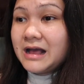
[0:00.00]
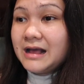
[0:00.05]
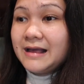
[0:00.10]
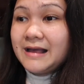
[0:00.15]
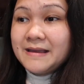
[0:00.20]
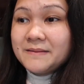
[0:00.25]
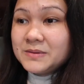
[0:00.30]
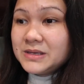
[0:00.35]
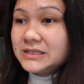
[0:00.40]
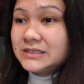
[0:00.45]

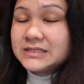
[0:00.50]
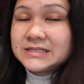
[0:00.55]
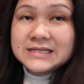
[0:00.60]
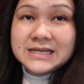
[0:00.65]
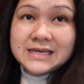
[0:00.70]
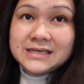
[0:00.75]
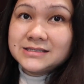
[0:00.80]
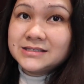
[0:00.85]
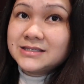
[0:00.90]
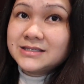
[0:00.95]
I mean, the
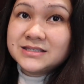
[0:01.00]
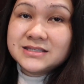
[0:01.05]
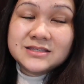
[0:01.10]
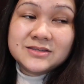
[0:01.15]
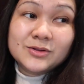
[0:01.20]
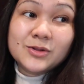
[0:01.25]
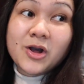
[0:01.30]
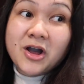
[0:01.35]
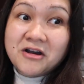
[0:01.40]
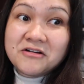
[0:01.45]
taste is
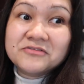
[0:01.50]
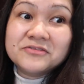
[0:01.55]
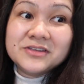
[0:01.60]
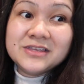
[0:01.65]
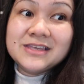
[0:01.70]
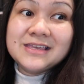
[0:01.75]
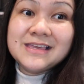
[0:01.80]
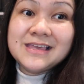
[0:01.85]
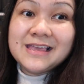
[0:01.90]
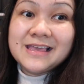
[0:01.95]
still
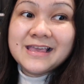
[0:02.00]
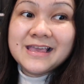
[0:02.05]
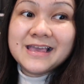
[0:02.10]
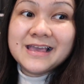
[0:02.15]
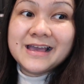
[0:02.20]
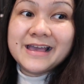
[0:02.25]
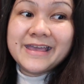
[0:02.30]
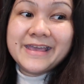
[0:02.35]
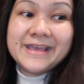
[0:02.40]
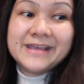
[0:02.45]
coffee,
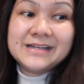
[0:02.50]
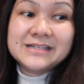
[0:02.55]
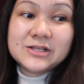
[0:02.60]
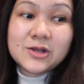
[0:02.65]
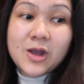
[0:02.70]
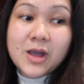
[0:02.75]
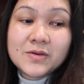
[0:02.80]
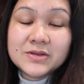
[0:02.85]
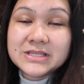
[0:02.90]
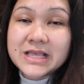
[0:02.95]
and
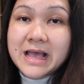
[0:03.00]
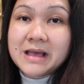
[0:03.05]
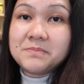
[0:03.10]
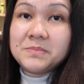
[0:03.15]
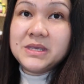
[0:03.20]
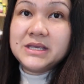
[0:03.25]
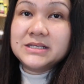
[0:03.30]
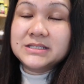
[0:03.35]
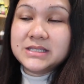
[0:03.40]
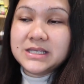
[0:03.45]
so I was
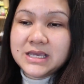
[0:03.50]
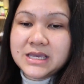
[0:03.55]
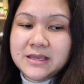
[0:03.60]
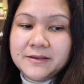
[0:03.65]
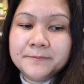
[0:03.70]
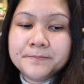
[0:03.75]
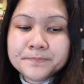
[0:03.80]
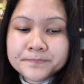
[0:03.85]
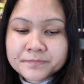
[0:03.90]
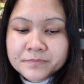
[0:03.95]
happy
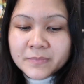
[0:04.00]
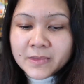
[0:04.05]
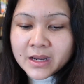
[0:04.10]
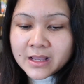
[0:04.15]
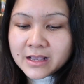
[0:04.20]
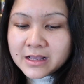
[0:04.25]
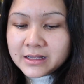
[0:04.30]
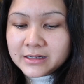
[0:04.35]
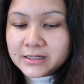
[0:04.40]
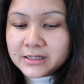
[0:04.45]
kasi
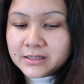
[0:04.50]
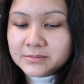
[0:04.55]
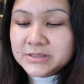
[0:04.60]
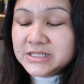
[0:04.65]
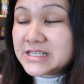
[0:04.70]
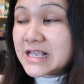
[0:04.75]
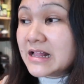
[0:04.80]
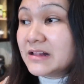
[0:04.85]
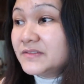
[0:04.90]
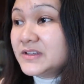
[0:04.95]

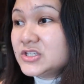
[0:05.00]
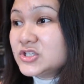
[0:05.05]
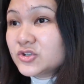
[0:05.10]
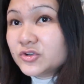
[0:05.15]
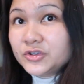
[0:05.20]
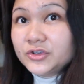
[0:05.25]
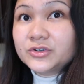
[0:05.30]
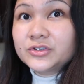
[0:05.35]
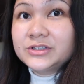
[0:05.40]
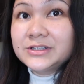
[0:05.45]
nasalvage
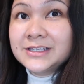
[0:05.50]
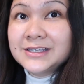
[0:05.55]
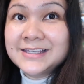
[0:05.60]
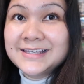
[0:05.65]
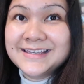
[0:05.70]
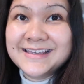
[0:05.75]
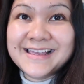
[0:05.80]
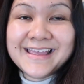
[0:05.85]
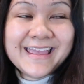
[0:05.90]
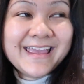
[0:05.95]
ko yun
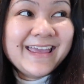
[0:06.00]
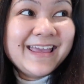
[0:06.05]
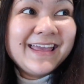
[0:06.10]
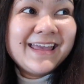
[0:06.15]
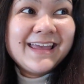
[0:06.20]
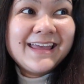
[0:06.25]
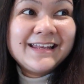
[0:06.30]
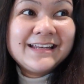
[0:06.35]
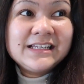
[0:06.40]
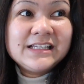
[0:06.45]

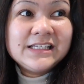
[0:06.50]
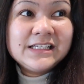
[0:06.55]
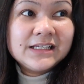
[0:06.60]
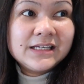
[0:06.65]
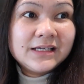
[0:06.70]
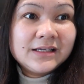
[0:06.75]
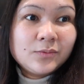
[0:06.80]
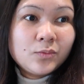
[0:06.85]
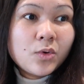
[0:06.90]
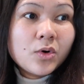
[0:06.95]
and
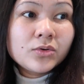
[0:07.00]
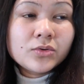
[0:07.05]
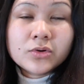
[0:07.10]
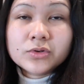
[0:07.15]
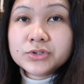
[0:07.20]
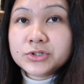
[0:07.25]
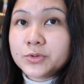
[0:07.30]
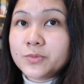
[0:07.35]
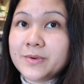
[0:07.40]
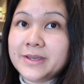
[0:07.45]
it won't
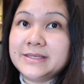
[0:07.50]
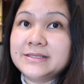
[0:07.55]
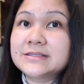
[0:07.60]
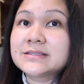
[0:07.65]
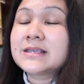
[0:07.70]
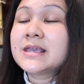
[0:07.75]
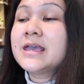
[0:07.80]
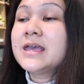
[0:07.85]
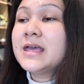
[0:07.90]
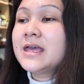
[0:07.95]
go to waste.
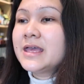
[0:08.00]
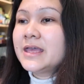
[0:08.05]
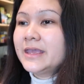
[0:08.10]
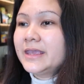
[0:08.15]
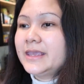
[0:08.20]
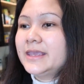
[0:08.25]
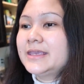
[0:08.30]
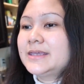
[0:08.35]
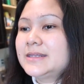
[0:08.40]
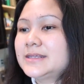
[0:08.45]

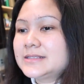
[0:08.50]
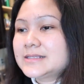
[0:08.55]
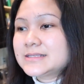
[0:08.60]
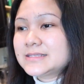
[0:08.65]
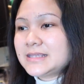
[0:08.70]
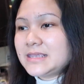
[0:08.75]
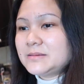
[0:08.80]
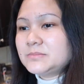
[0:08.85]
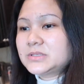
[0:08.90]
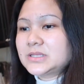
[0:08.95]
And at the
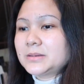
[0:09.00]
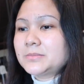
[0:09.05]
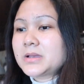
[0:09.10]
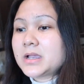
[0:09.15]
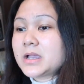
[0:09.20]
same time,